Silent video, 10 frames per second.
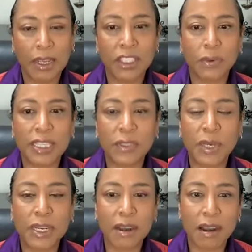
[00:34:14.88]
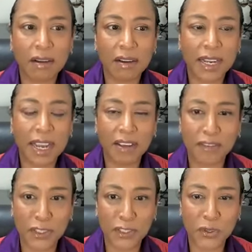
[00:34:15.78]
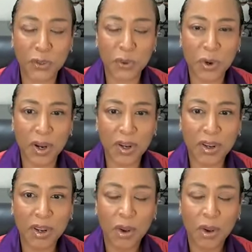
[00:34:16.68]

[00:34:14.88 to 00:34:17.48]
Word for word: So as we knock on heaven's door,